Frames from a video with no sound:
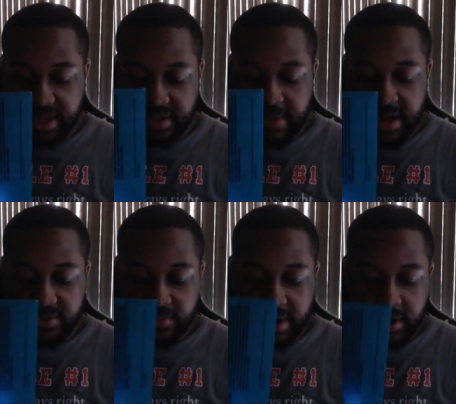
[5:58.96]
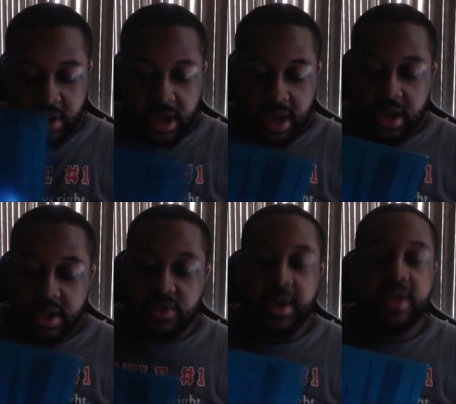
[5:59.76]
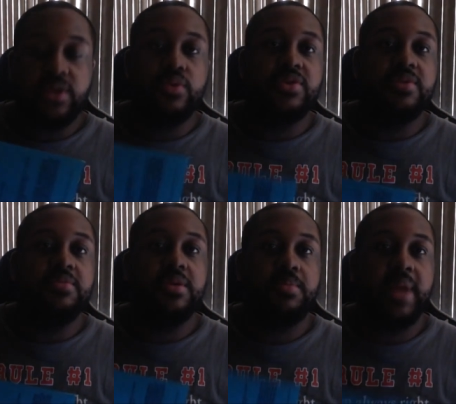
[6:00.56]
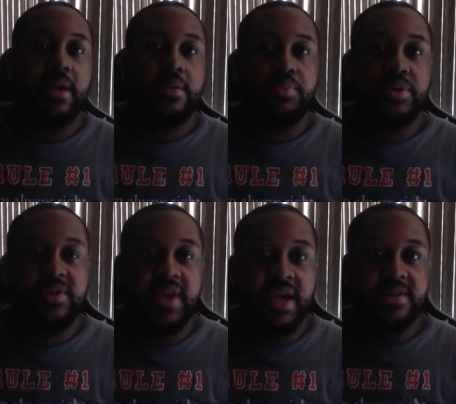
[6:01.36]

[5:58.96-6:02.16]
them out as well. So I use them to like protect the